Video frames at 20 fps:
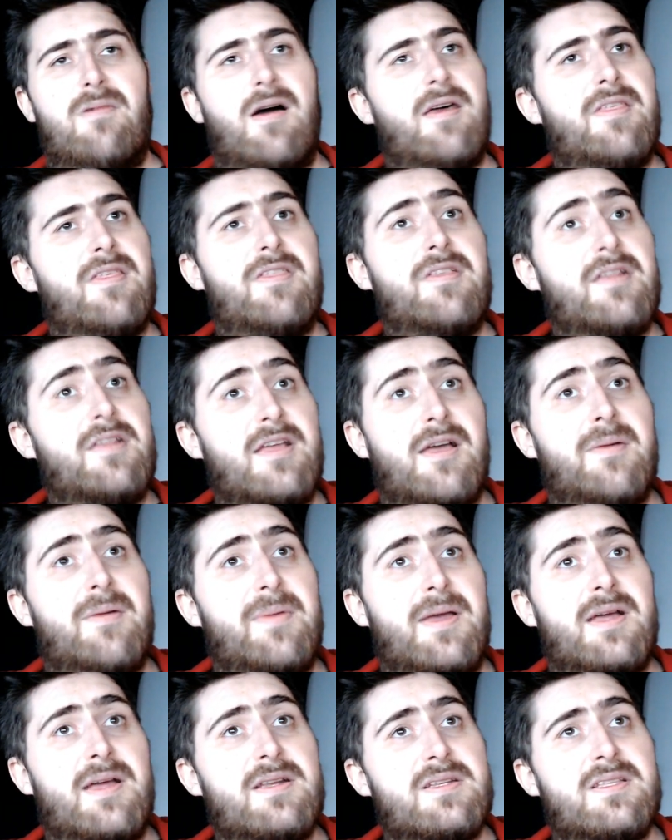than
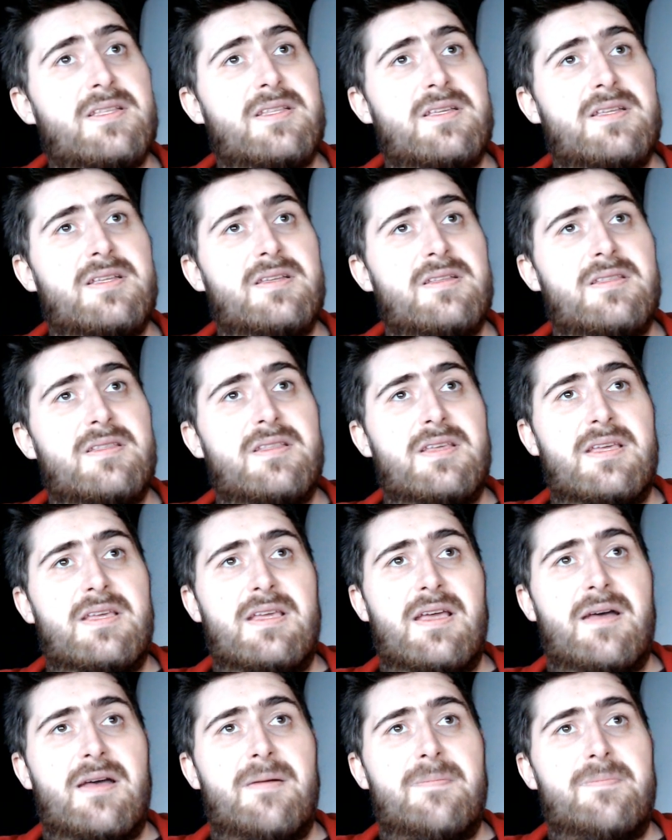coming under
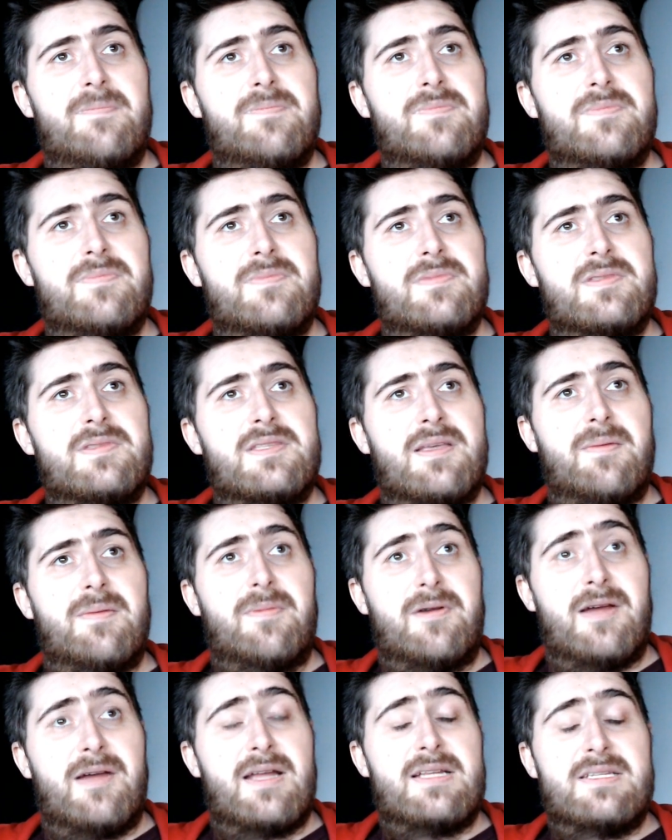the
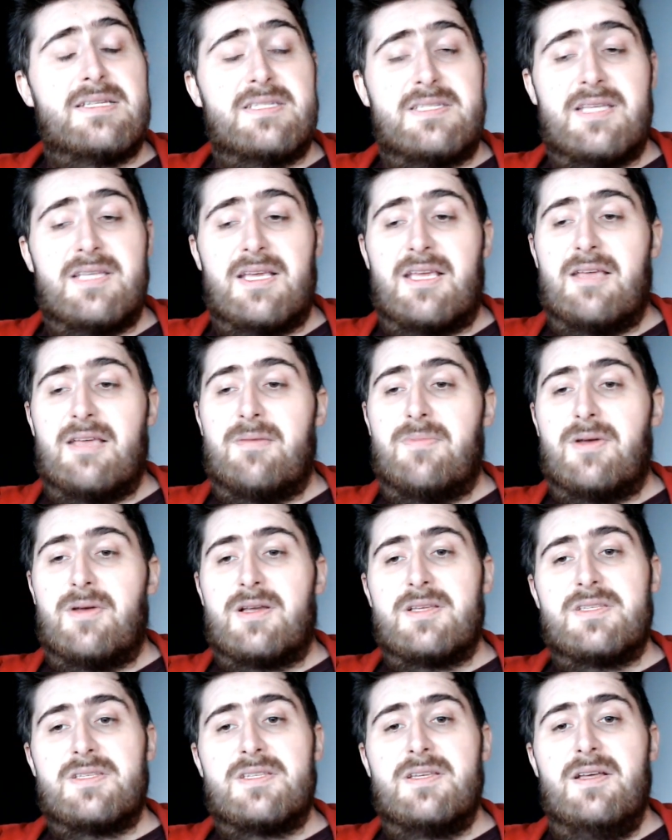Democratic ticket,
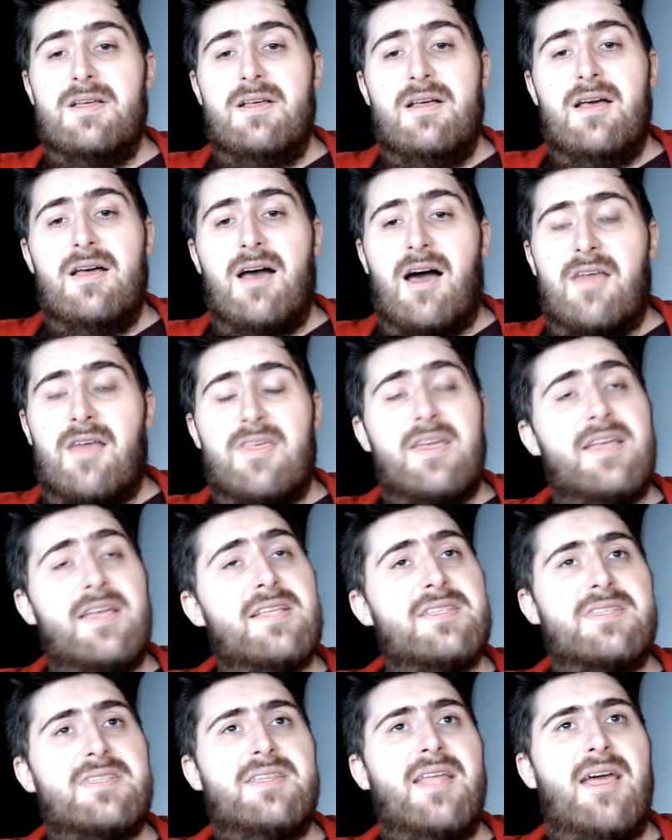because I think
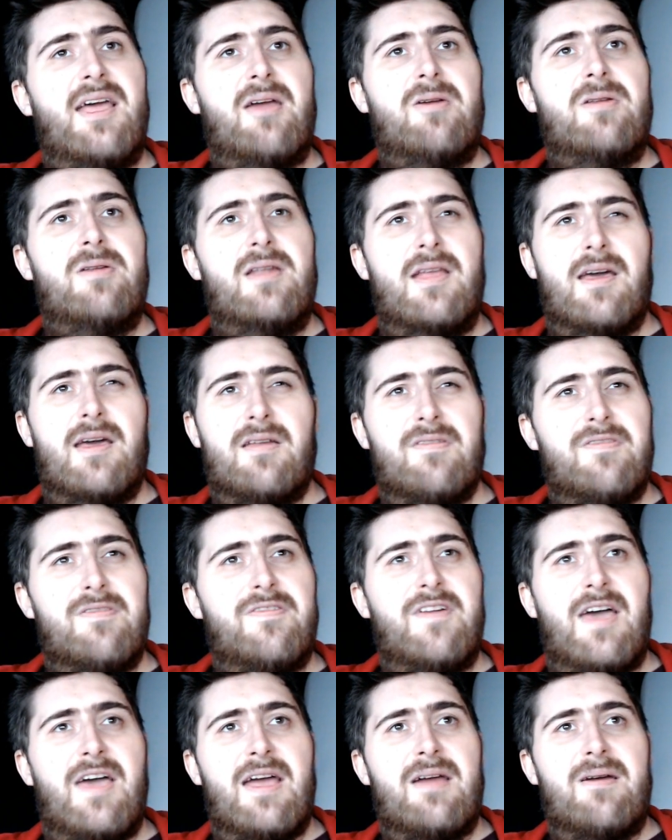it's inherently
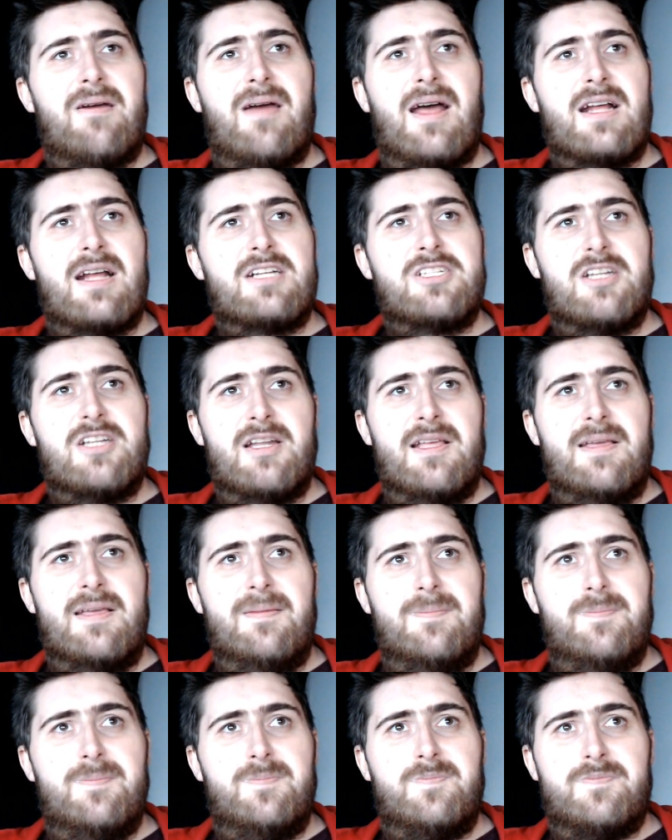unfair, actually.
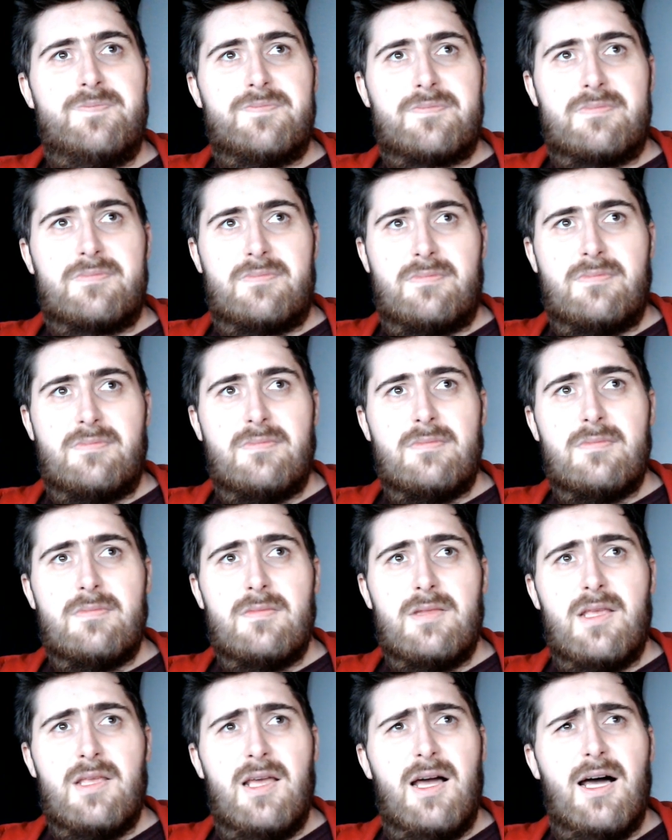
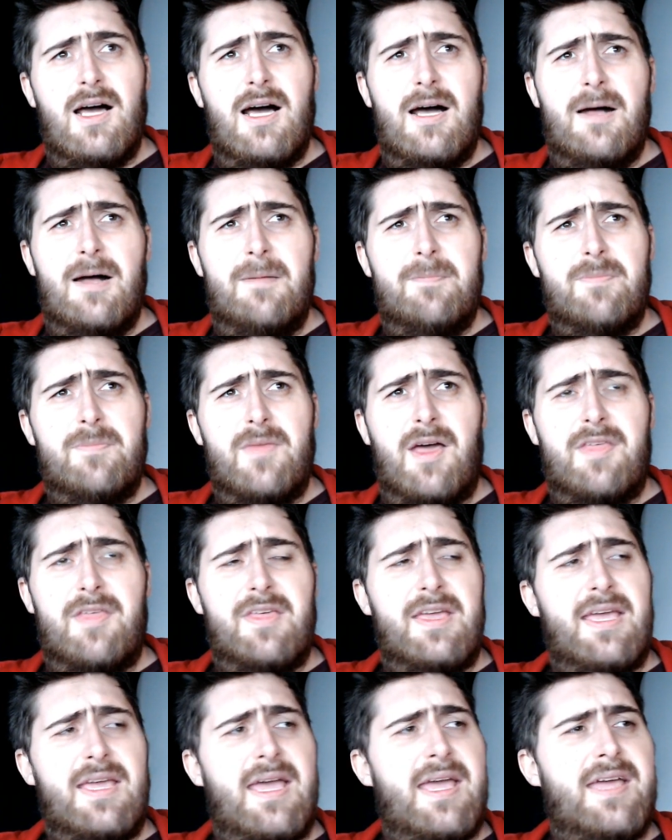I
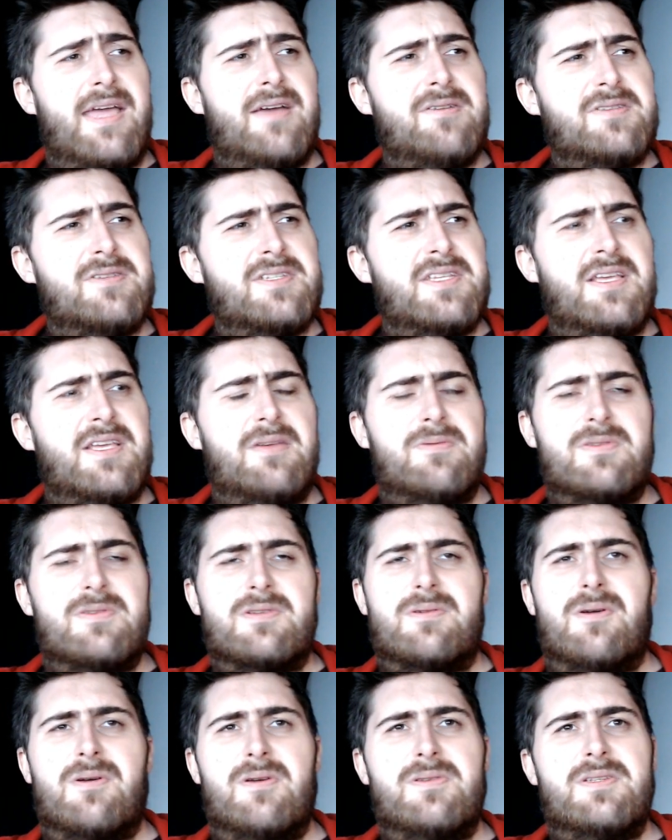think AOC was
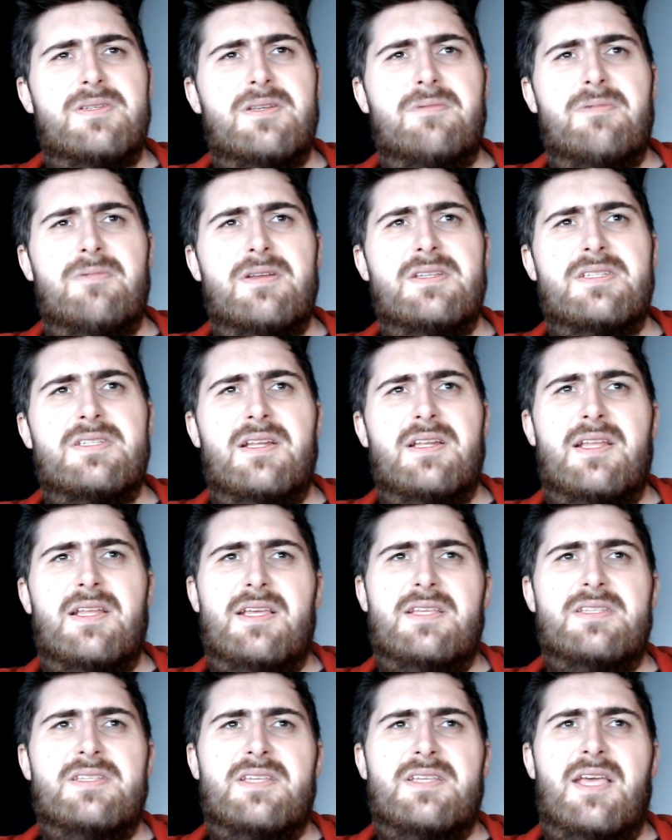quoted recently
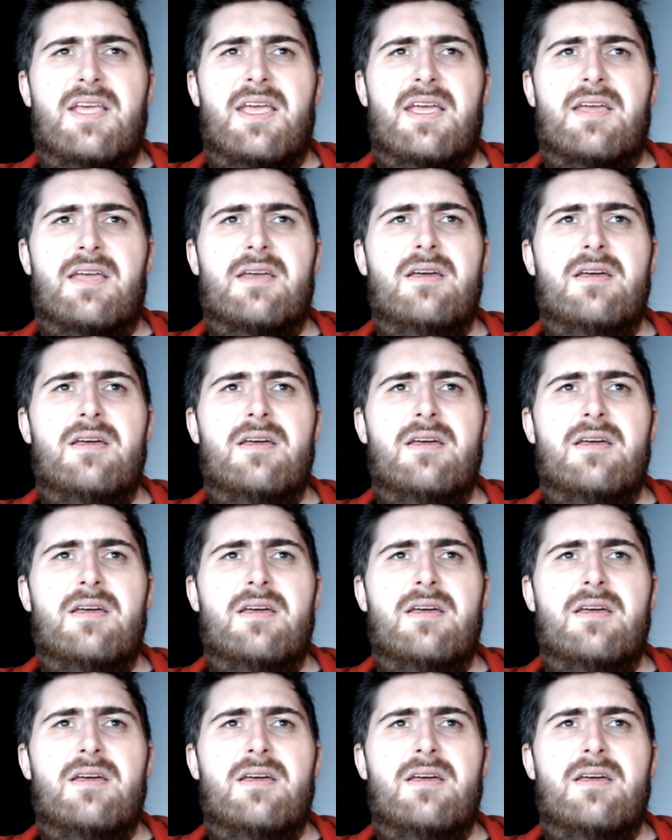as saying,